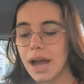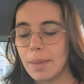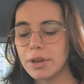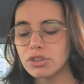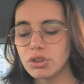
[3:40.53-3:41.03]

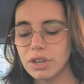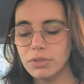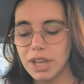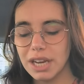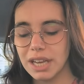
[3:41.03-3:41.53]
I'm not sure if
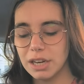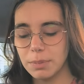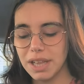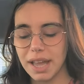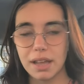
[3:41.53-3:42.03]
you can hear
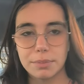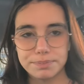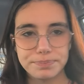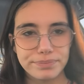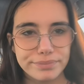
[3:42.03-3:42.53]
me like
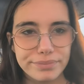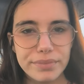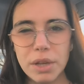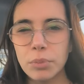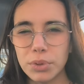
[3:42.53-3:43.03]

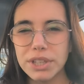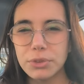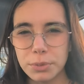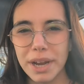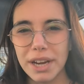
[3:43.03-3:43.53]
breathe
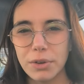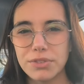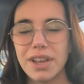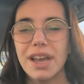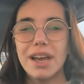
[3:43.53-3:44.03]
through my
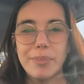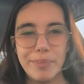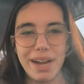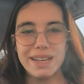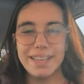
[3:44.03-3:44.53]
nose
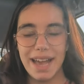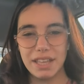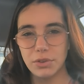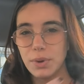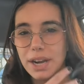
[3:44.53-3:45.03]
but yeah
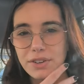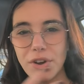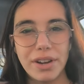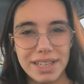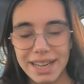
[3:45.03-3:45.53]
you are
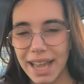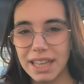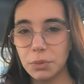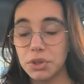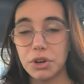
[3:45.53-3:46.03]
not
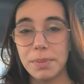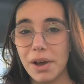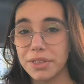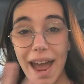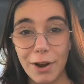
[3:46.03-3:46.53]
inhaling with your
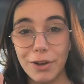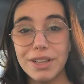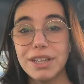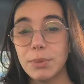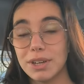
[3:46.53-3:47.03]
mouth at
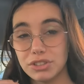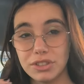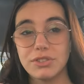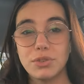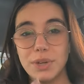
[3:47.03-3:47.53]
all you are
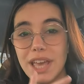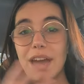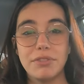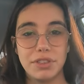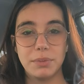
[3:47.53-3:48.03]
just doing
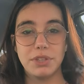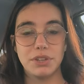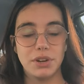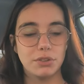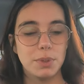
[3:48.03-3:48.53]
everything with
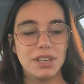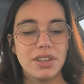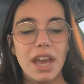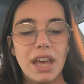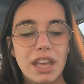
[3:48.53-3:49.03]
your nose because
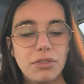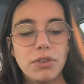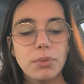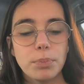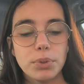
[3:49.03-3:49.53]
if
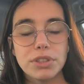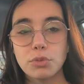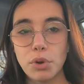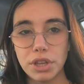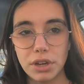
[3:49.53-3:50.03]
you put the
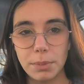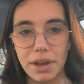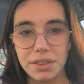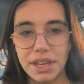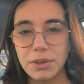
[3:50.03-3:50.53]
smoke in your
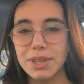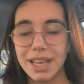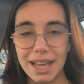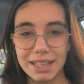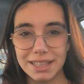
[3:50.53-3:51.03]
mouth and you
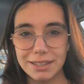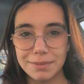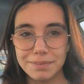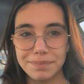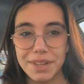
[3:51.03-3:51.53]
inhale it
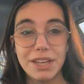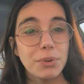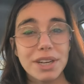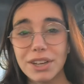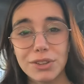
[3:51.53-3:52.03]
then
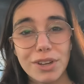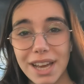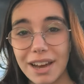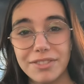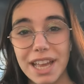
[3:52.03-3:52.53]
you are not gonna
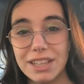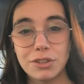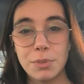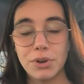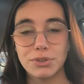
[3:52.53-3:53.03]
have any
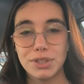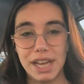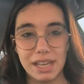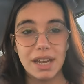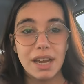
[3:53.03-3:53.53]
smoke to
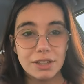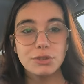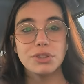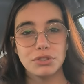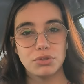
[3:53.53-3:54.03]
like
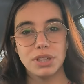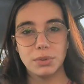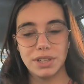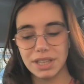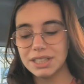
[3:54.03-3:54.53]
do the trick
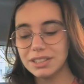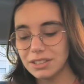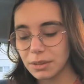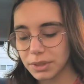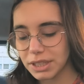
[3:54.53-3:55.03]
with and this
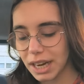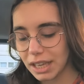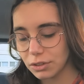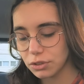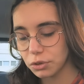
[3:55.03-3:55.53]
is something that i
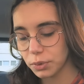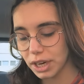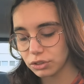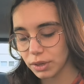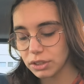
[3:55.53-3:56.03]
used to do when
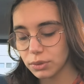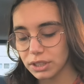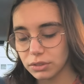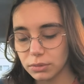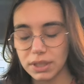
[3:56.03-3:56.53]
i tried
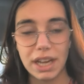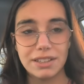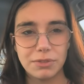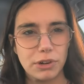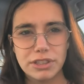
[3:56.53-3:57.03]
doing when i
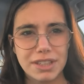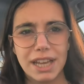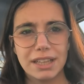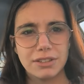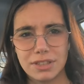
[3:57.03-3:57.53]
first
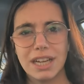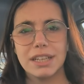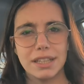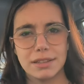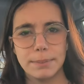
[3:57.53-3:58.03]
like
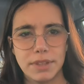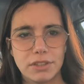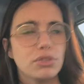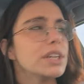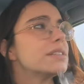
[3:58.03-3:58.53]
started attempting
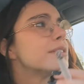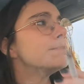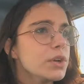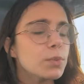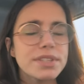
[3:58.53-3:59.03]
tricks
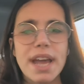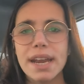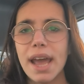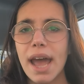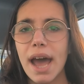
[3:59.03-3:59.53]
was
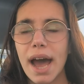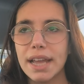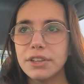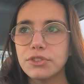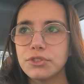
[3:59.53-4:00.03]
that i
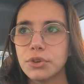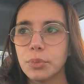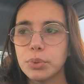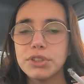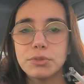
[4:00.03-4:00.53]
used to
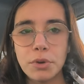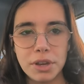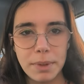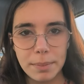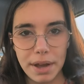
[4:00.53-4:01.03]
put the smoke
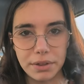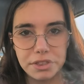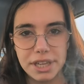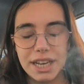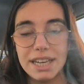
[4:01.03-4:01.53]
in my mouth
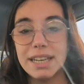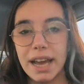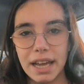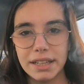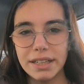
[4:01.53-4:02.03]
and then
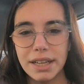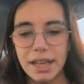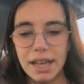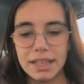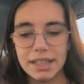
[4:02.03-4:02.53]
inhale
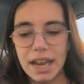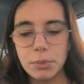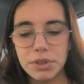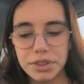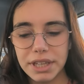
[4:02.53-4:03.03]
and then i would